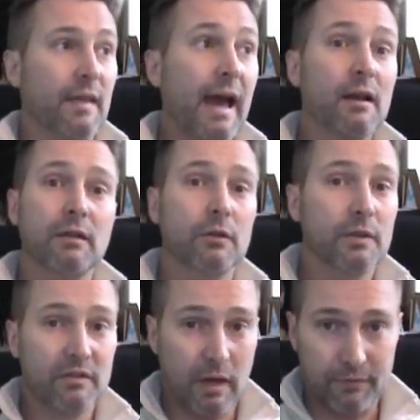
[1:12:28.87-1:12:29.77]
and that
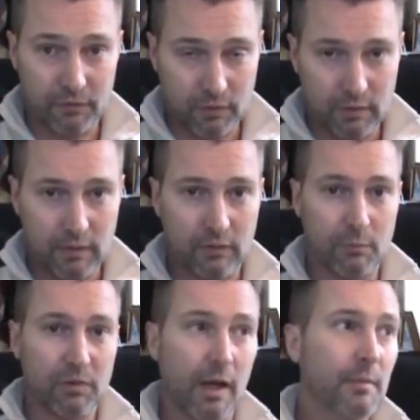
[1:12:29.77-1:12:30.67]
unto itself is going to take
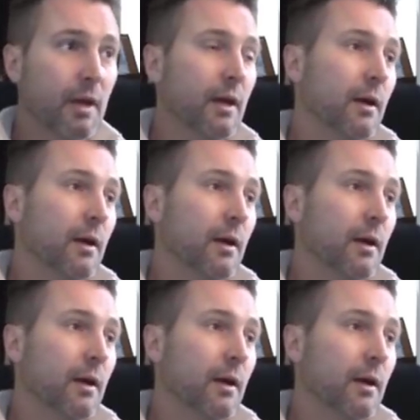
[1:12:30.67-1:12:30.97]
some time.